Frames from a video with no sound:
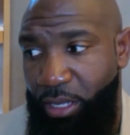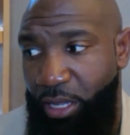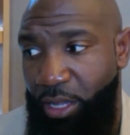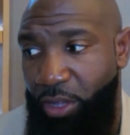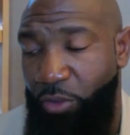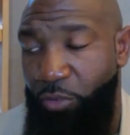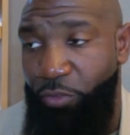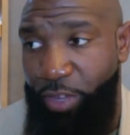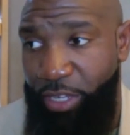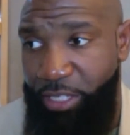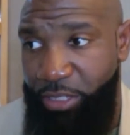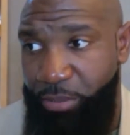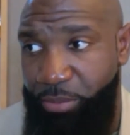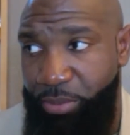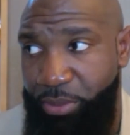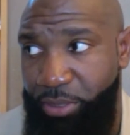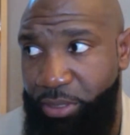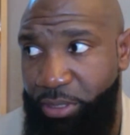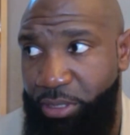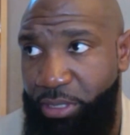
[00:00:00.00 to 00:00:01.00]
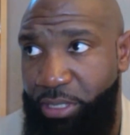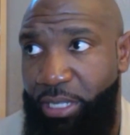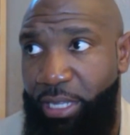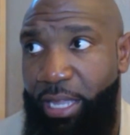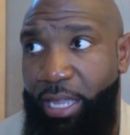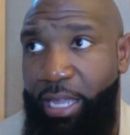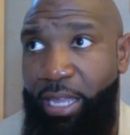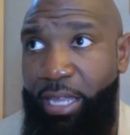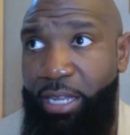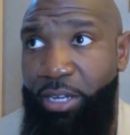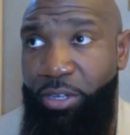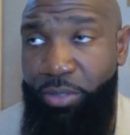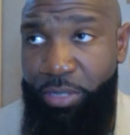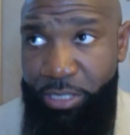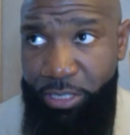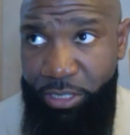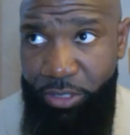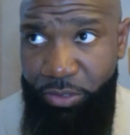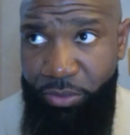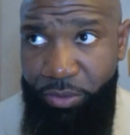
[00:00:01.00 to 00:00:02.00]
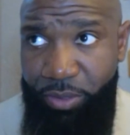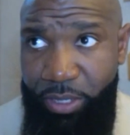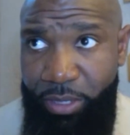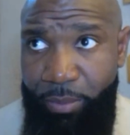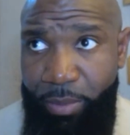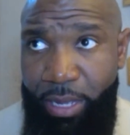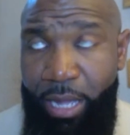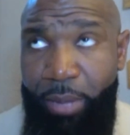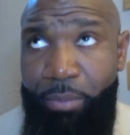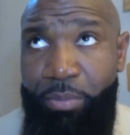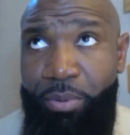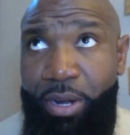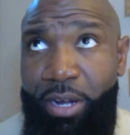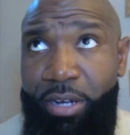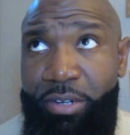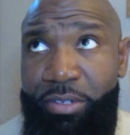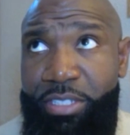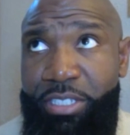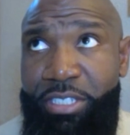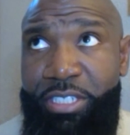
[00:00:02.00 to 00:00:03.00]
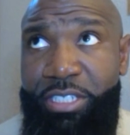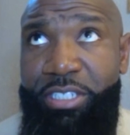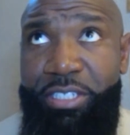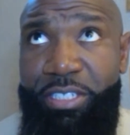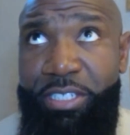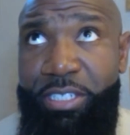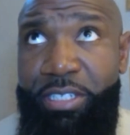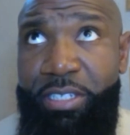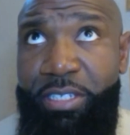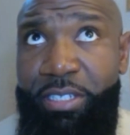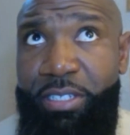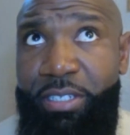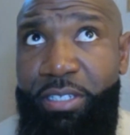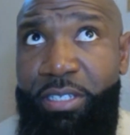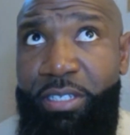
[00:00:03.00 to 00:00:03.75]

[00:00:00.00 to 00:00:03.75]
Facebook and on Instagram, Our Progress CC.